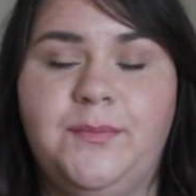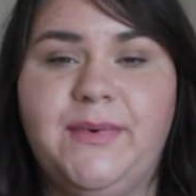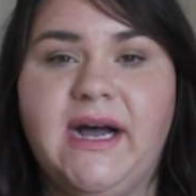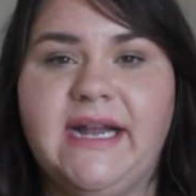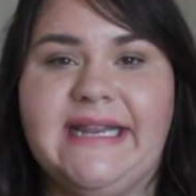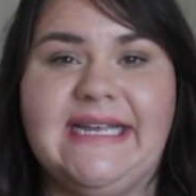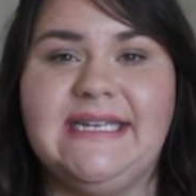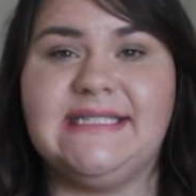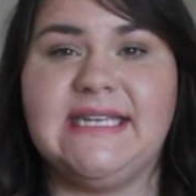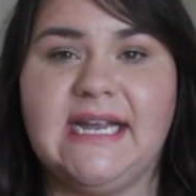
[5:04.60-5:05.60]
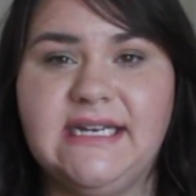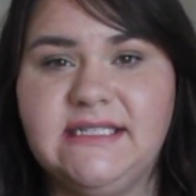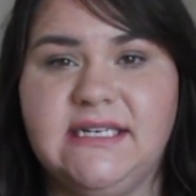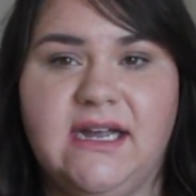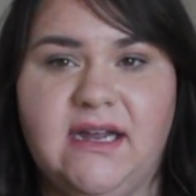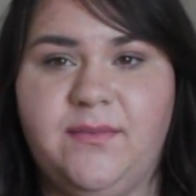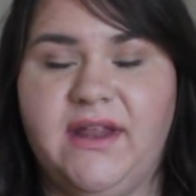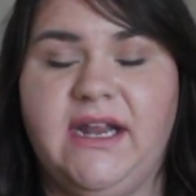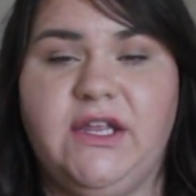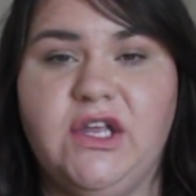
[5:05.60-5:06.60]
but the second time
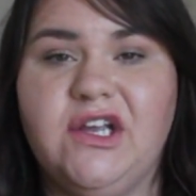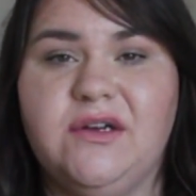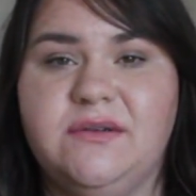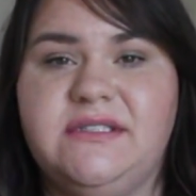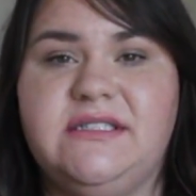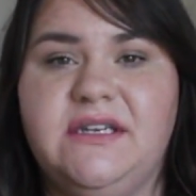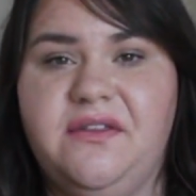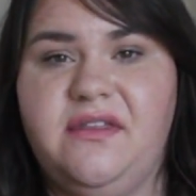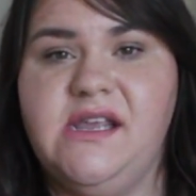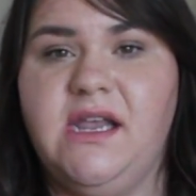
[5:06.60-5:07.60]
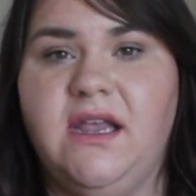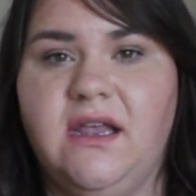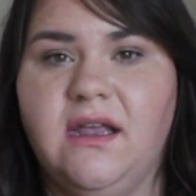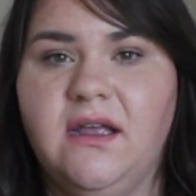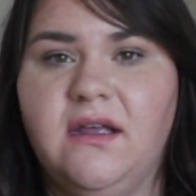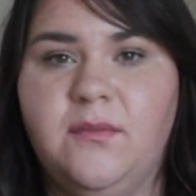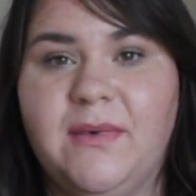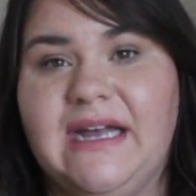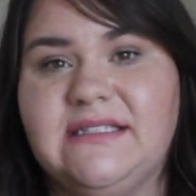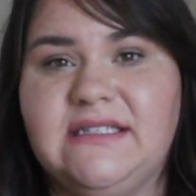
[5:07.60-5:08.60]
that I used the
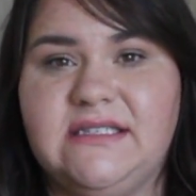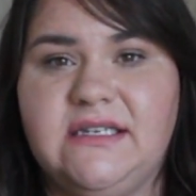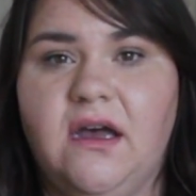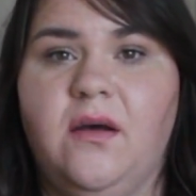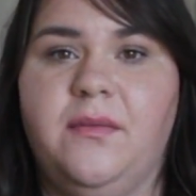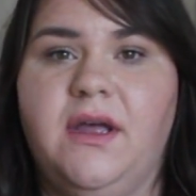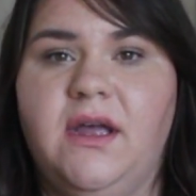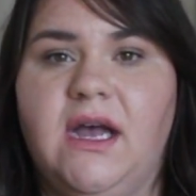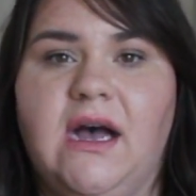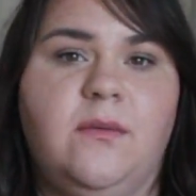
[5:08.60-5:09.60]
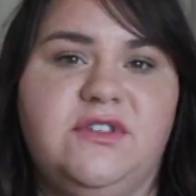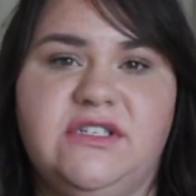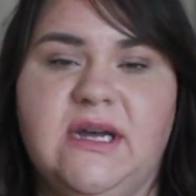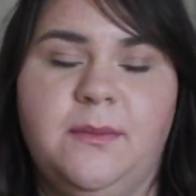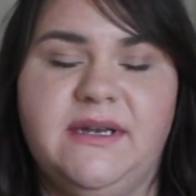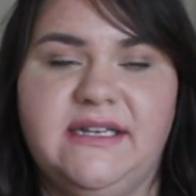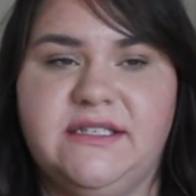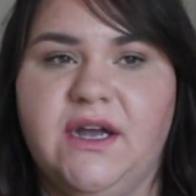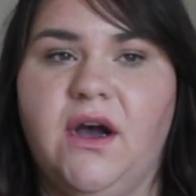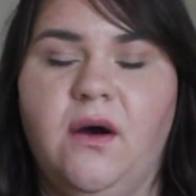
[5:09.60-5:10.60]
mask system was just a couple of days
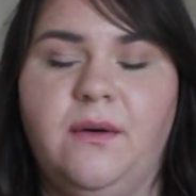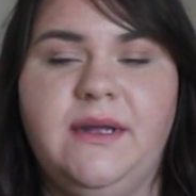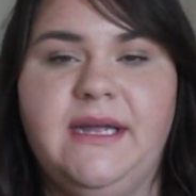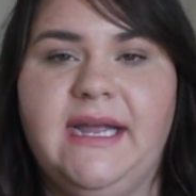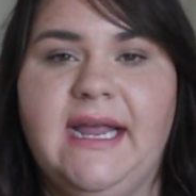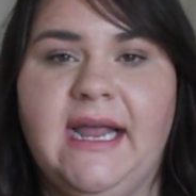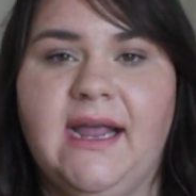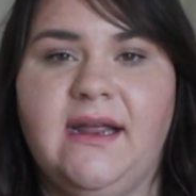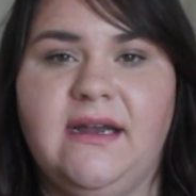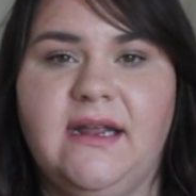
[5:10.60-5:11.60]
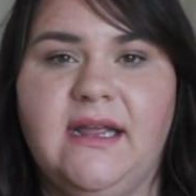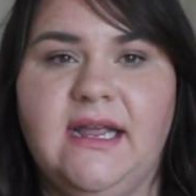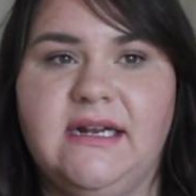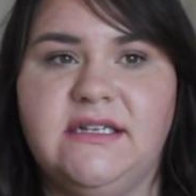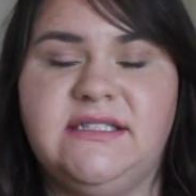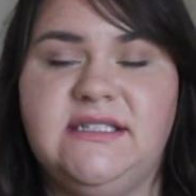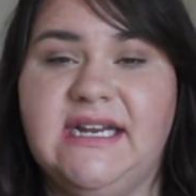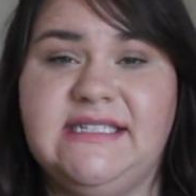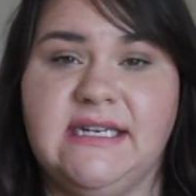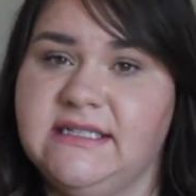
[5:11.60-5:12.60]
ago, and it
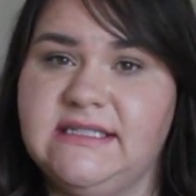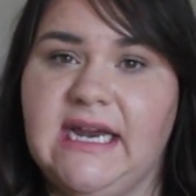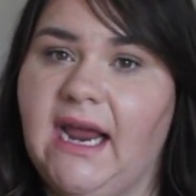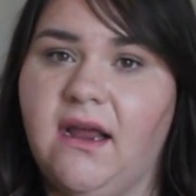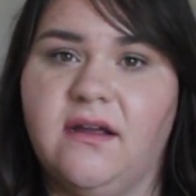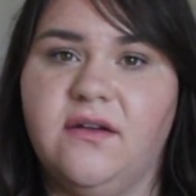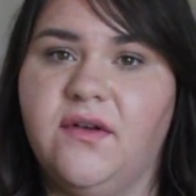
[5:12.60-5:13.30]
didn't sting